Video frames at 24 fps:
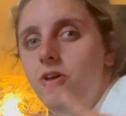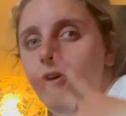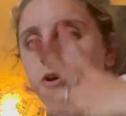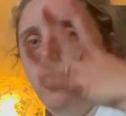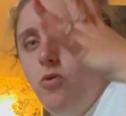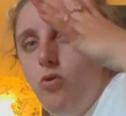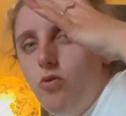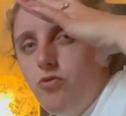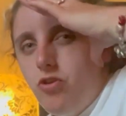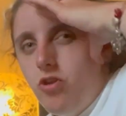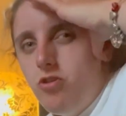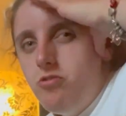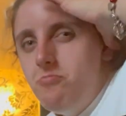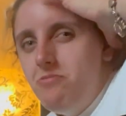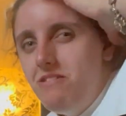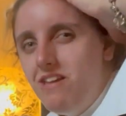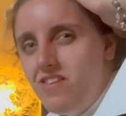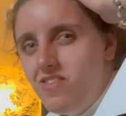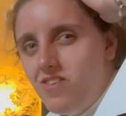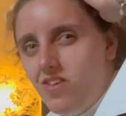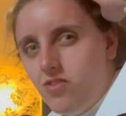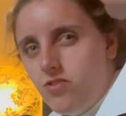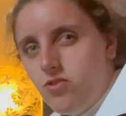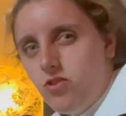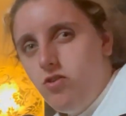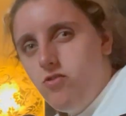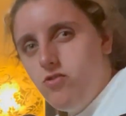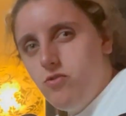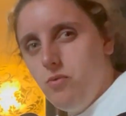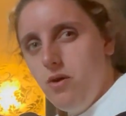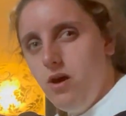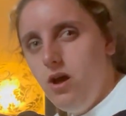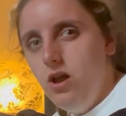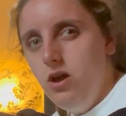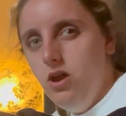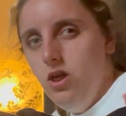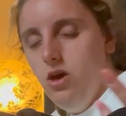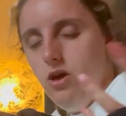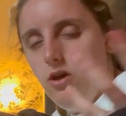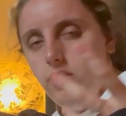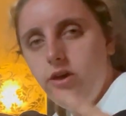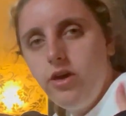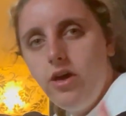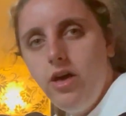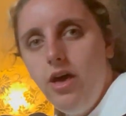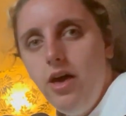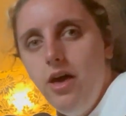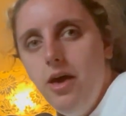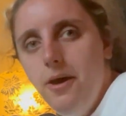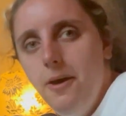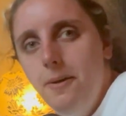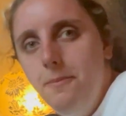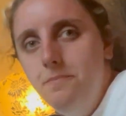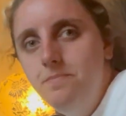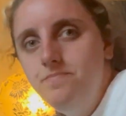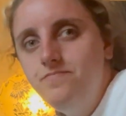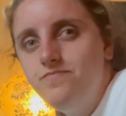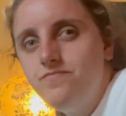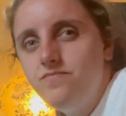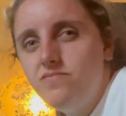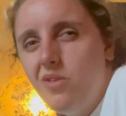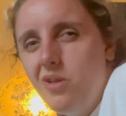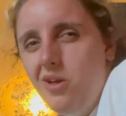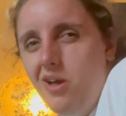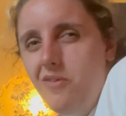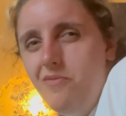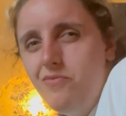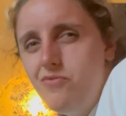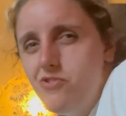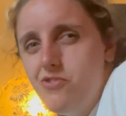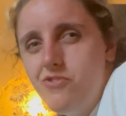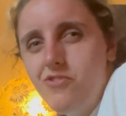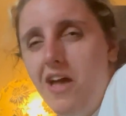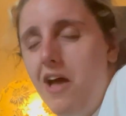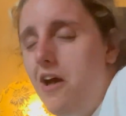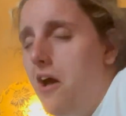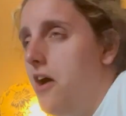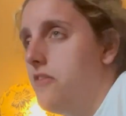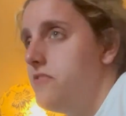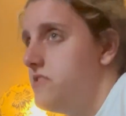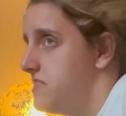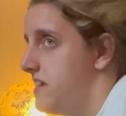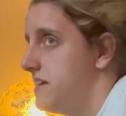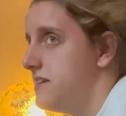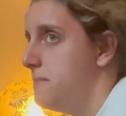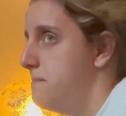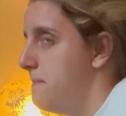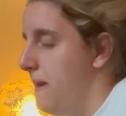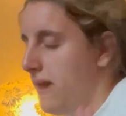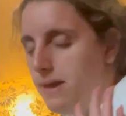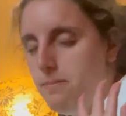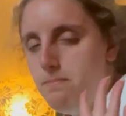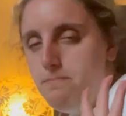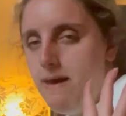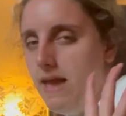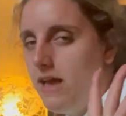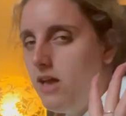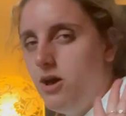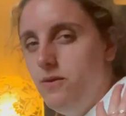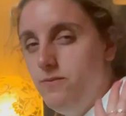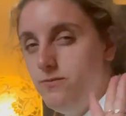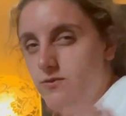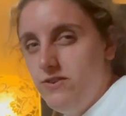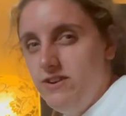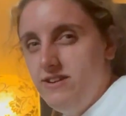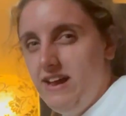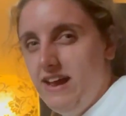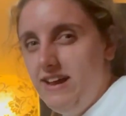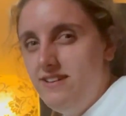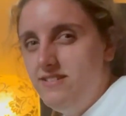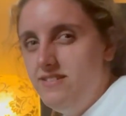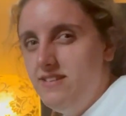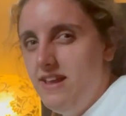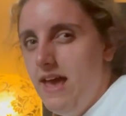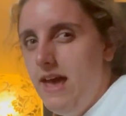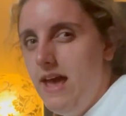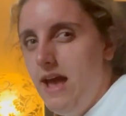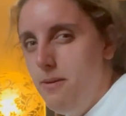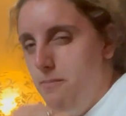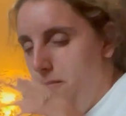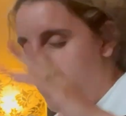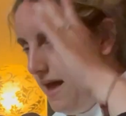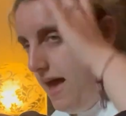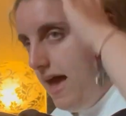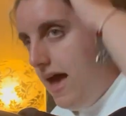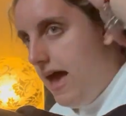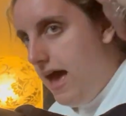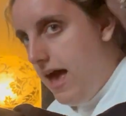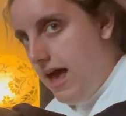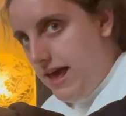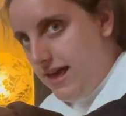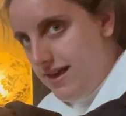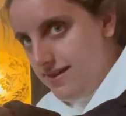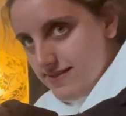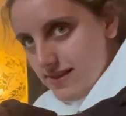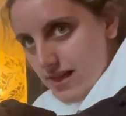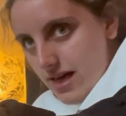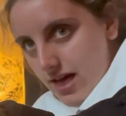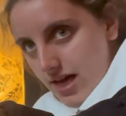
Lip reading: Also, please excuse the way I look. I've just had a makeup free day today and my hair is